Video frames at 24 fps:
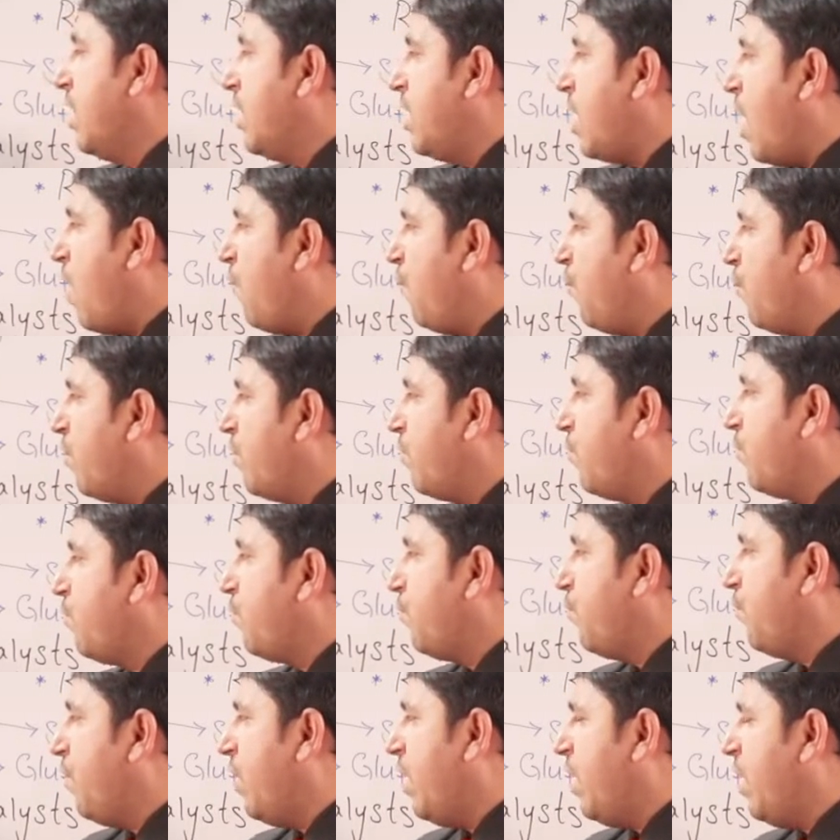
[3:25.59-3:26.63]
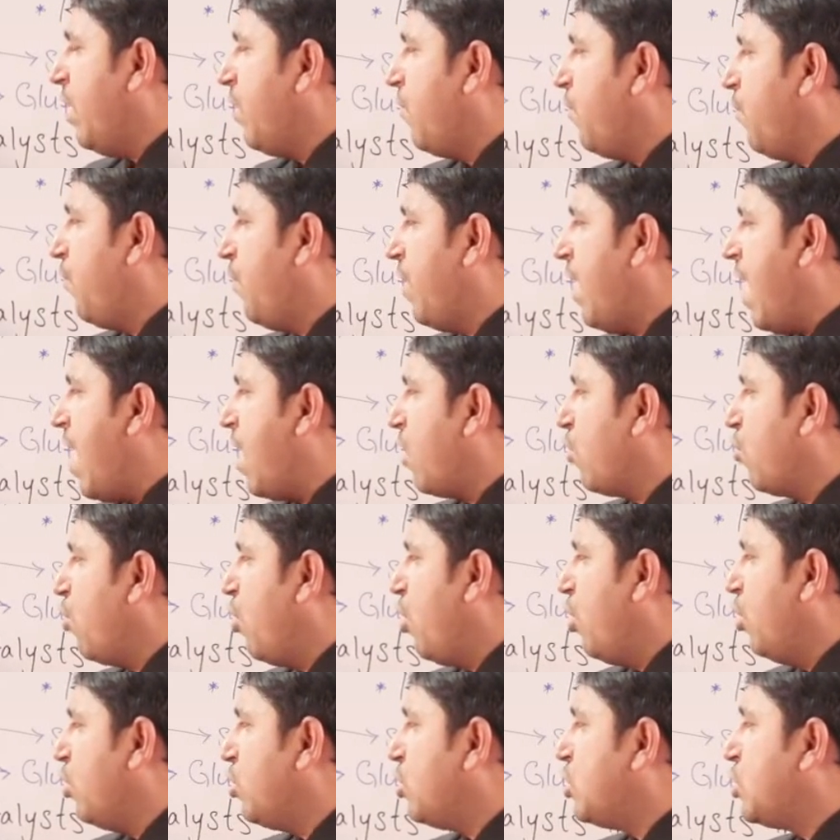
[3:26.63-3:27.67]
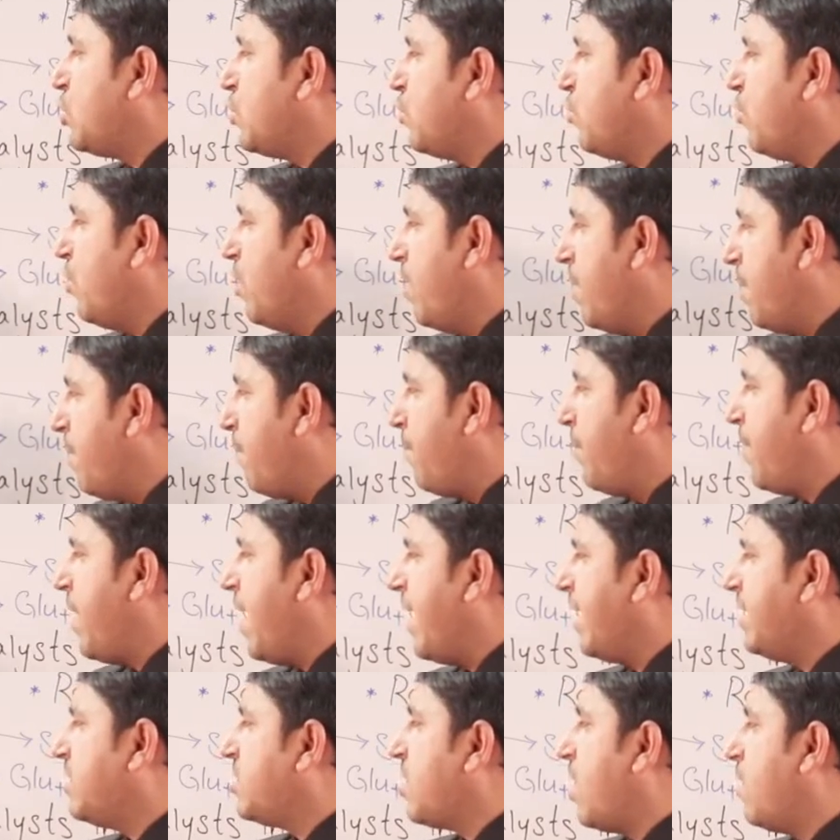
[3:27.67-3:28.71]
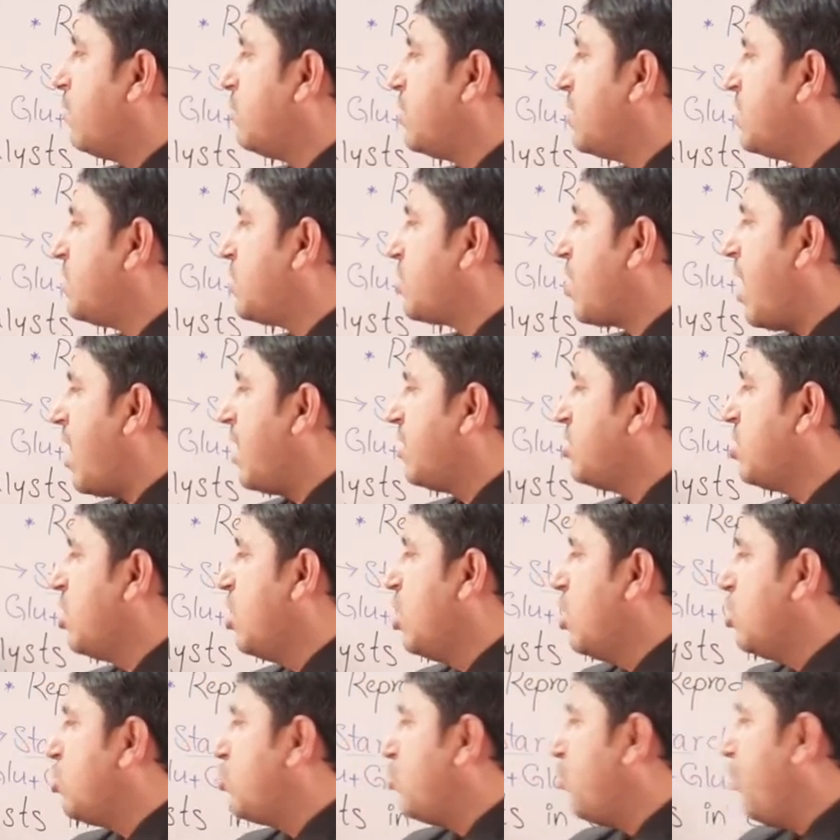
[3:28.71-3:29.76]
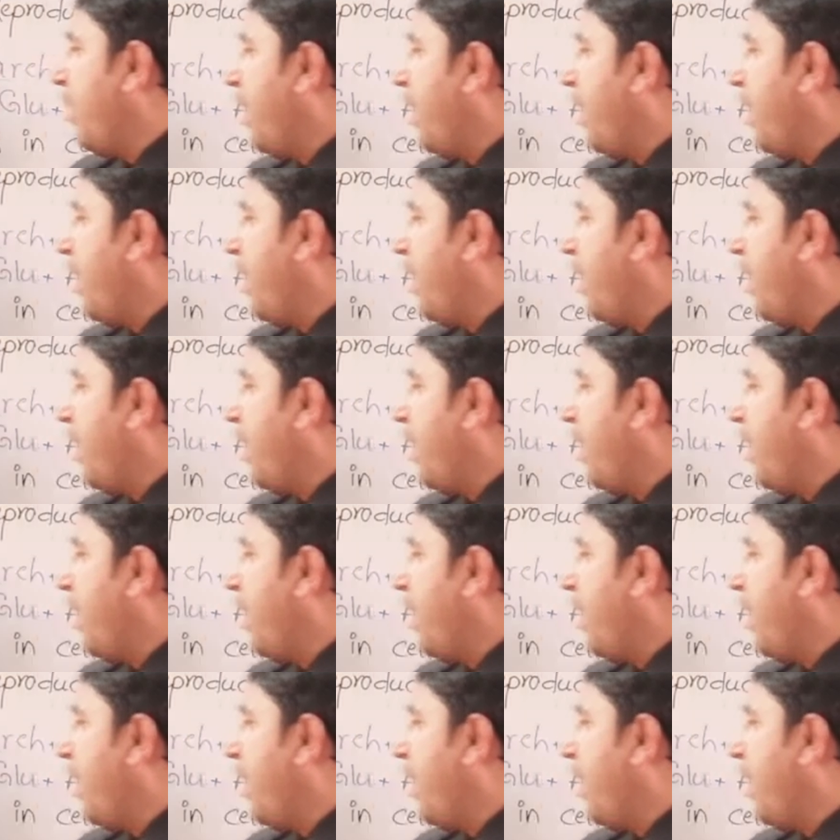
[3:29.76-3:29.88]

Now we are going to break down the starch to